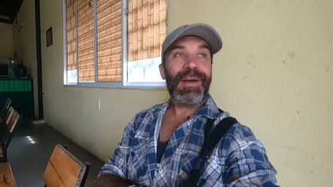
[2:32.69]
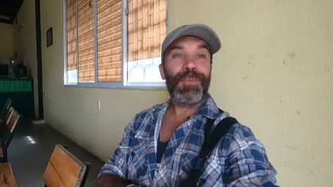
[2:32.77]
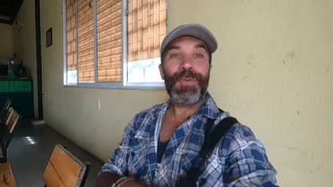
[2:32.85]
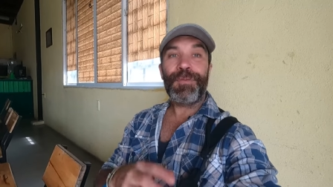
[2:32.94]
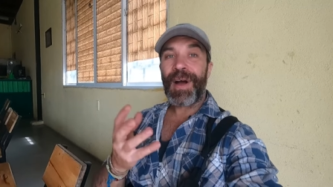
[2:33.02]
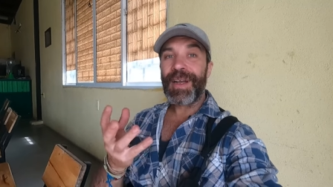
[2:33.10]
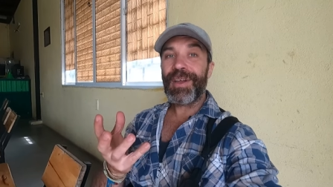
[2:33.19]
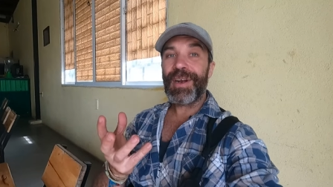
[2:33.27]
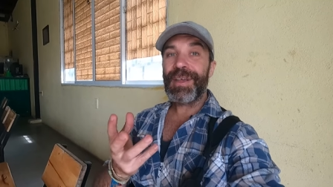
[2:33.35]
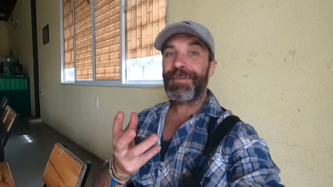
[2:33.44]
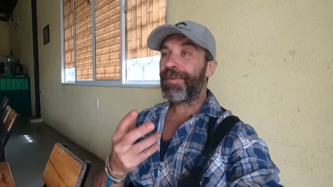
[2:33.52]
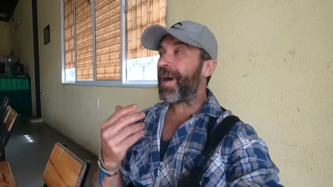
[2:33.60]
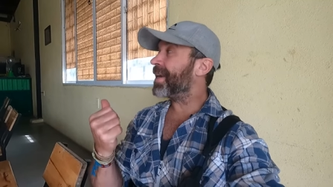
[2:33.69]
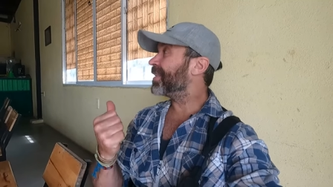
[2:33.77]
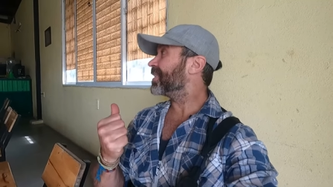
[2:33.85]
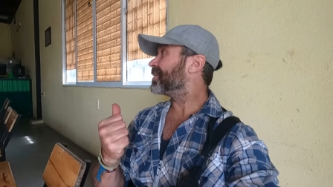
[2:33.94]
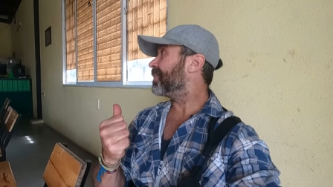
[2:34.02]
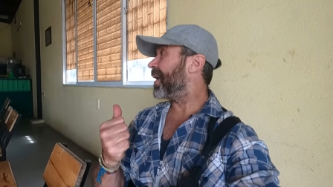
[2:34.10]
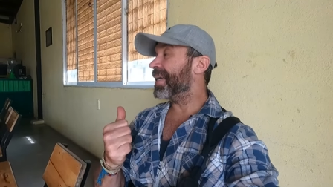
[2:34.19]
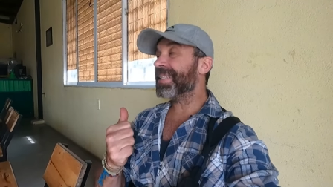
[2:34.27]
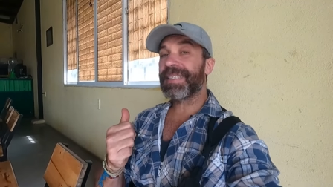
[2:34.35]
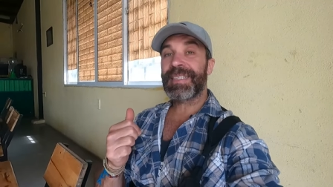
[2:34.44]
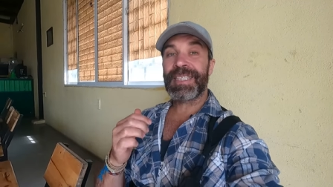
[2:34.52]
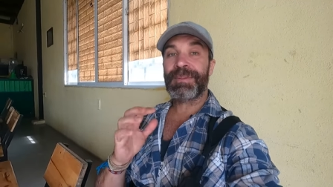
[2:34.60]
and we finally find this
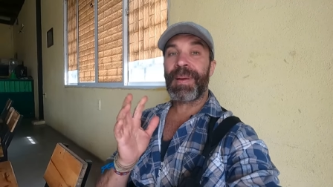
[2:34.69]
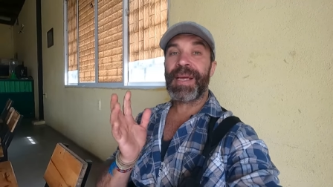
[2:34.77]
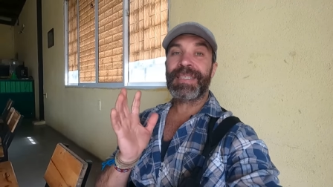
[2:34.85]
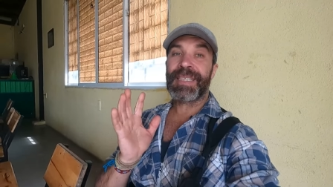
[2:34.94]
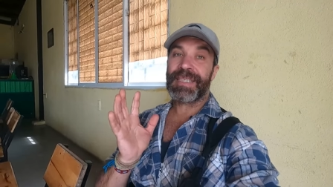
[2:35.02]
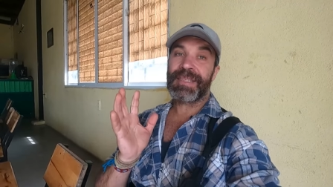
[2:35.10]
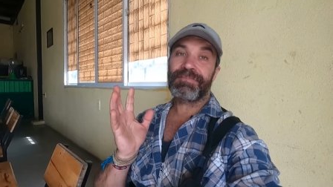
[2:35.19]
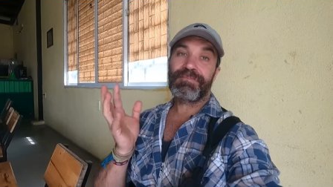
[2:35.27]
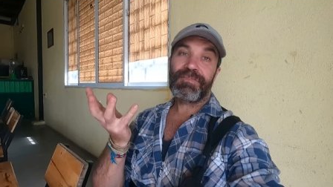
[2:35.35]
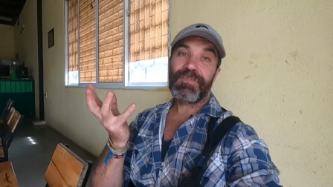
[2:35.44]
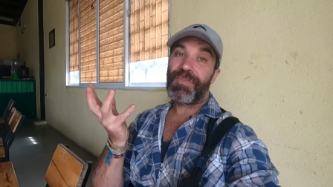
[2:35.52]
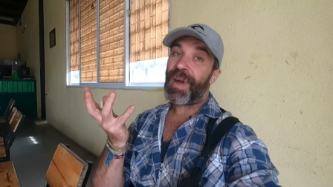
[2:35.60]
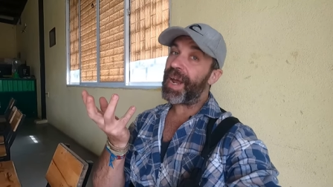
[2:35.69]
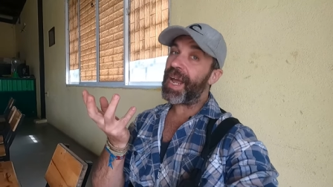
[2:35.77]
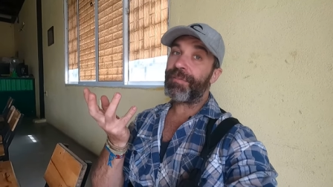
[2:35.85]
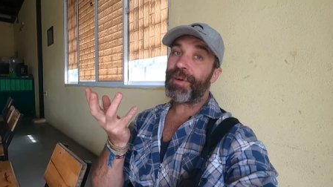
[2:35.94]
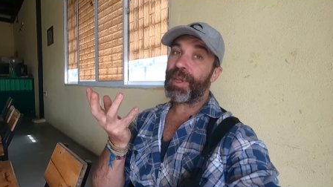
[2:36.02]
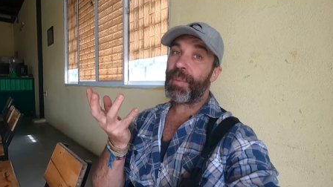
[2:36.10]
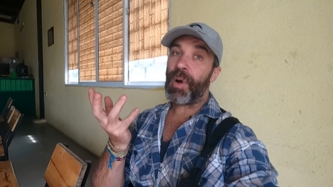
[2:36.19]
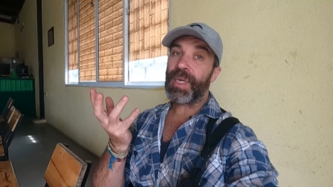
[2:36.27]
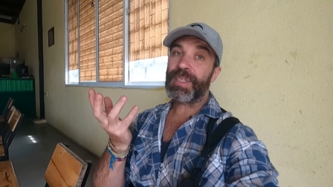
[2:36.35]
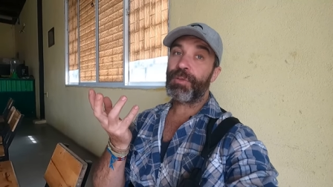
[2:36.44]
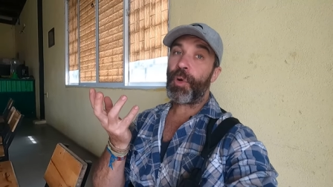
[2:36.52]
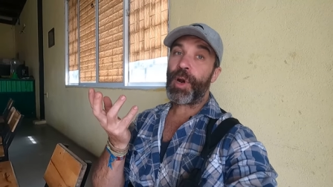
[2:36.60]
place this place is very affordable
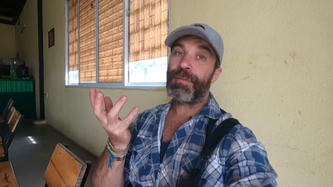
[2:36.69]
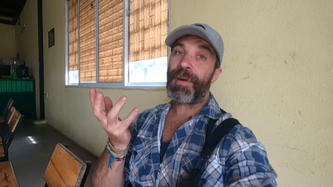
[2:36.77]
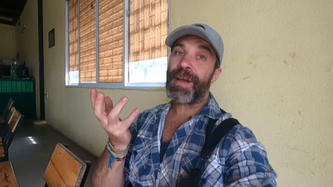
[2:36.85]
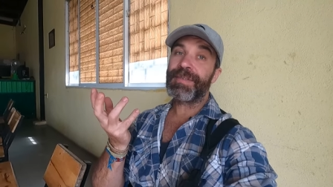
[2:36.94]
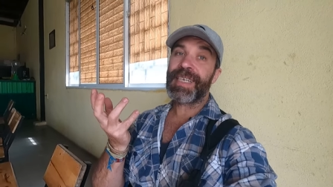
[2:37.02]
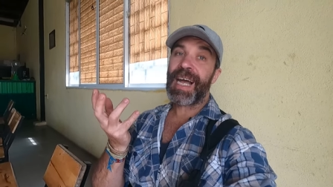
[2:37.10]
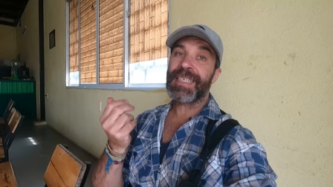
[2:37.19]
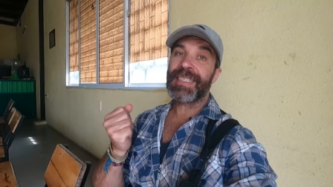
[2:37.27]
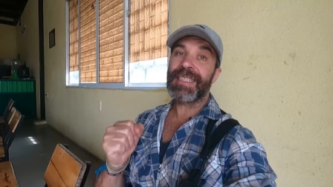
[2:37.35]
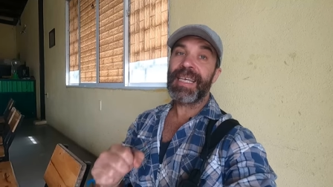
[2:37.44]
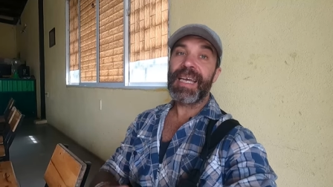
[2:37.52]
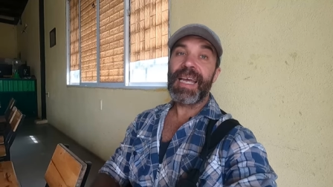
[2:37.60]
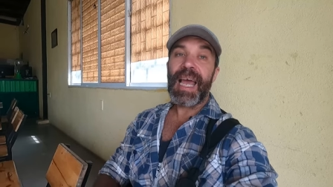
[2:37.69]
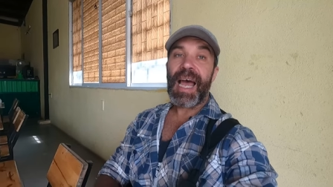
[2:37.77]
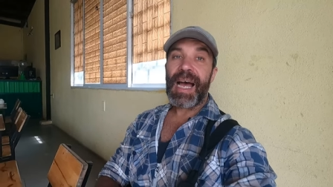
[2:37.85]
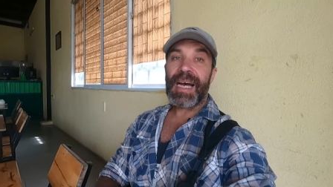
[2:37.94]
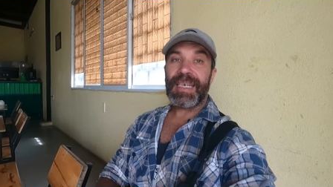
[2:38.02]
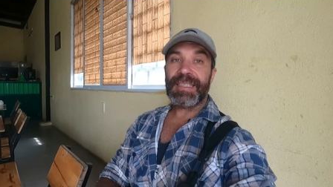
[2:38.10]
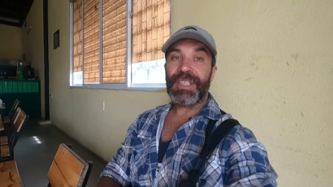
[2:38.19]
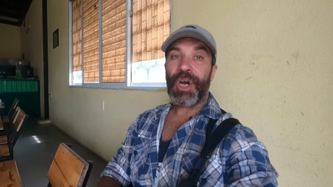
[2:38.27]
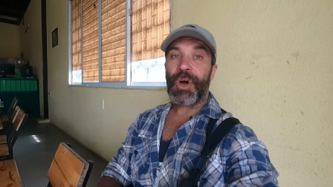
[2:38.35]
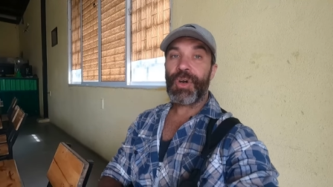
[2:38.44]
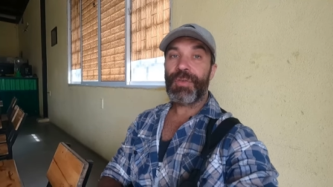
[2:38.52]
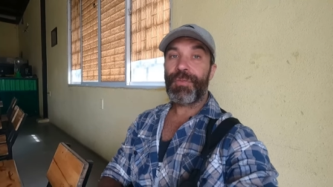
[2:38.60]
it's 45,000 uh,
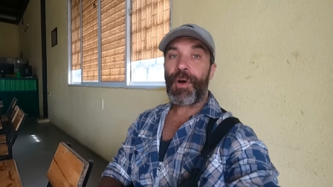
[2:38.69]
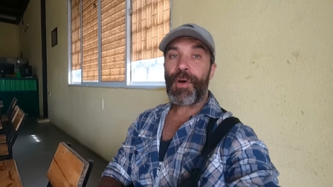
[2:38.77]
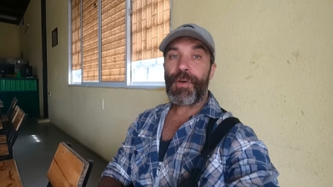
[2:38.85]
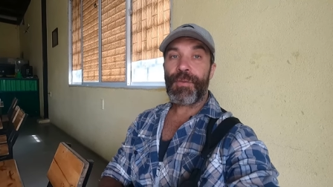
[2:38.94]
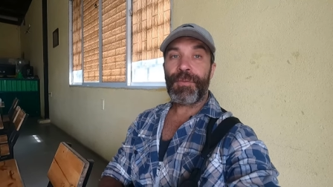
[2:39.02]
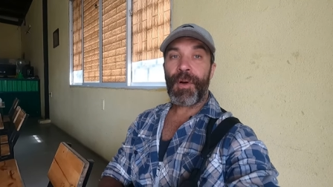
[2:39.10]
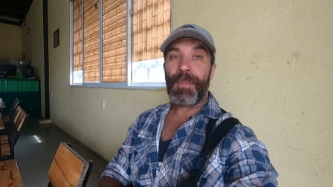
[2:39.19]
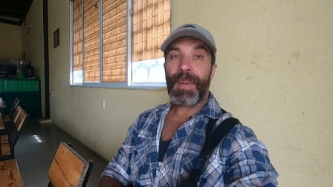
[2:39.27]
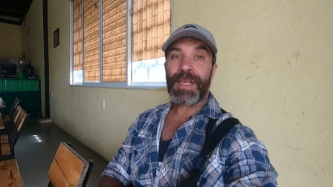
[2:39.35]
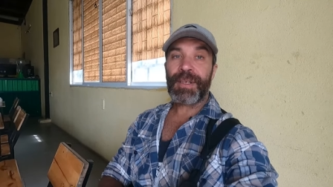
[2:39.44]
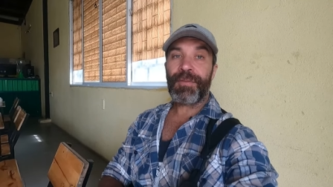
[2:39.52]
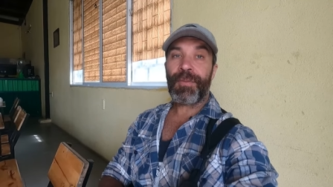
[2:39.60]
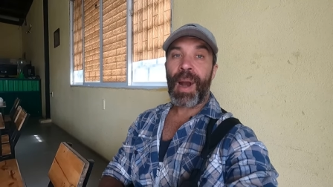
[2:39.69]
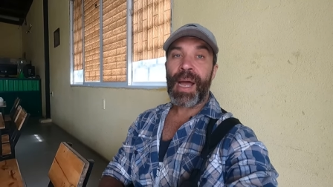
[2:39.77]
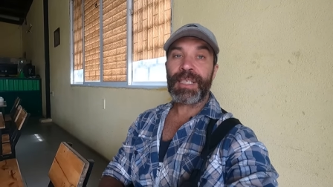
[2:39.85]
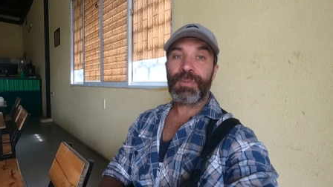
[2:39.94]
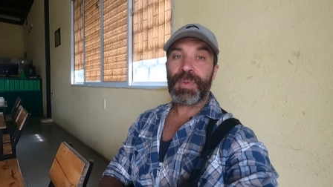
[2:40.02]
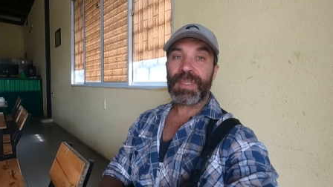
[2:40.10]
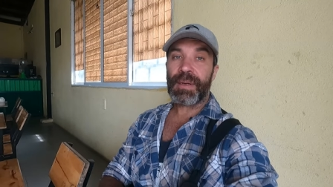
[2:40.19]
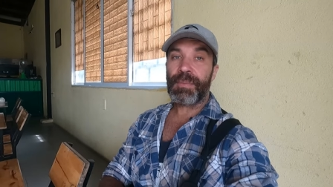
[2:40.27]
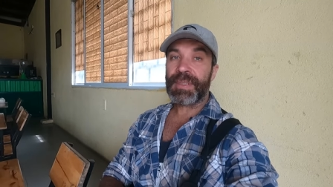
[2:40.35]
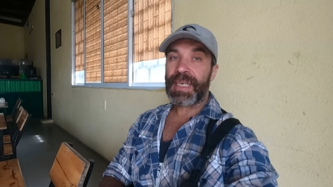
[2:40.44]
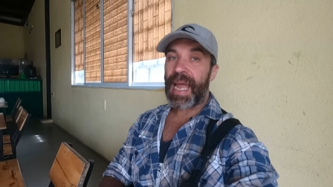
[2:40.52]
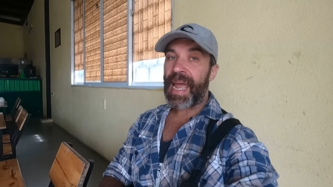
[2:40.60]
dong for, for a plate of rice with,
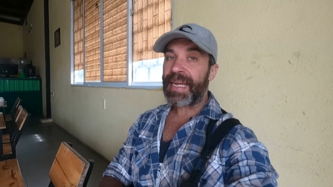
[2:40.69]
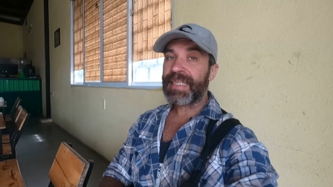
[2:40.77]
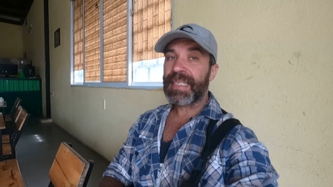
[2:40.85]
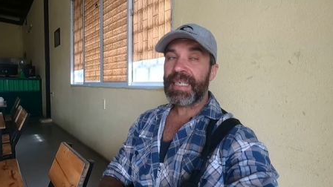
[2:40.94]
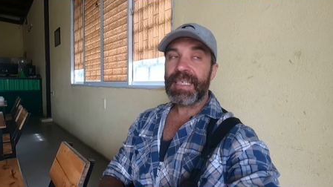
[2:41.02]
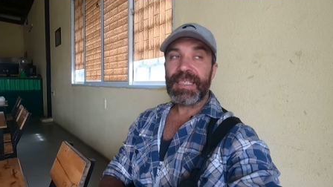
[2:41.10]
with eggs.